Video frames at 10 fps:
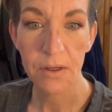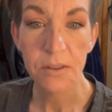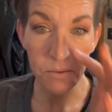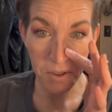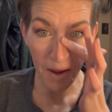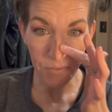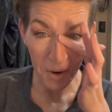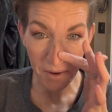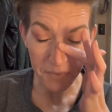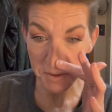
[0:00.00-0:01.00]
So what do you have
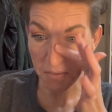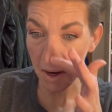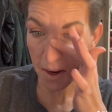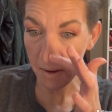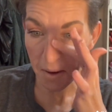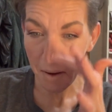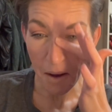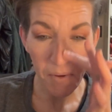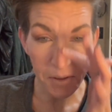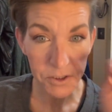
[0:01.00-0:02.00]
going on for this Friday?
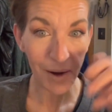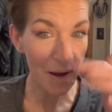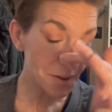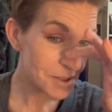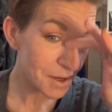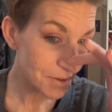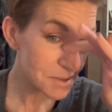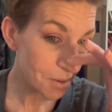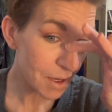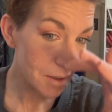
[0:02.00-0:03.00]
I'll put a little chat box so that you can
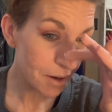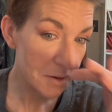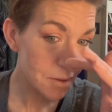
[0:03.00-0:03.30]
tell me here,